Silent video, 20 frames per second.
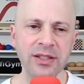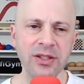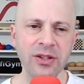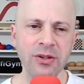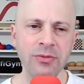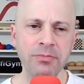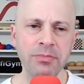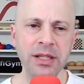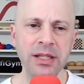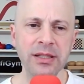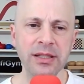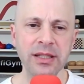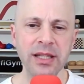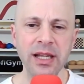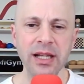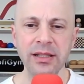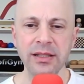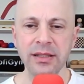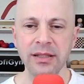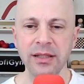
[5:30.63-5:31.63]
So
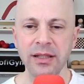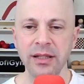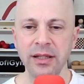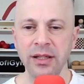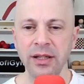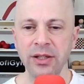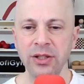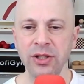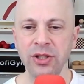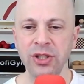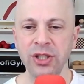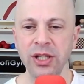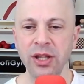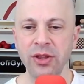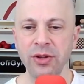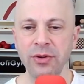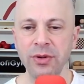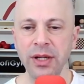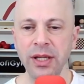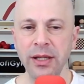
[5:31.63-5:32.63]
b6,
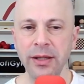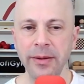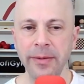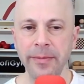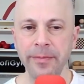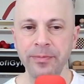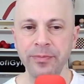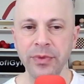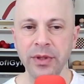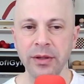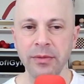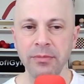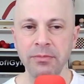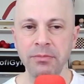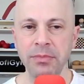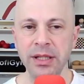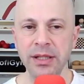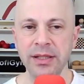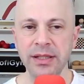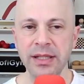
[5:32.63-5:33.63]
g3,
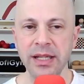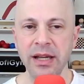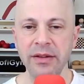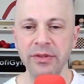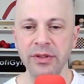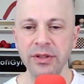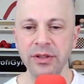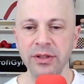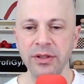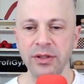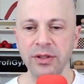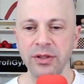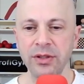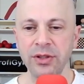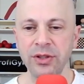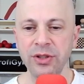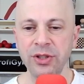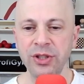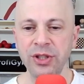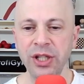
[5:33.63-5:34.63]
b7,
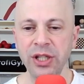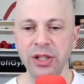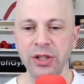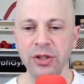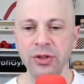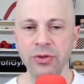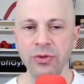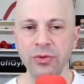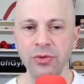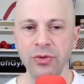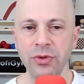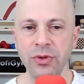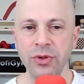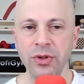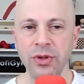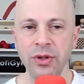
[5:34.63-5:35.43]
g2,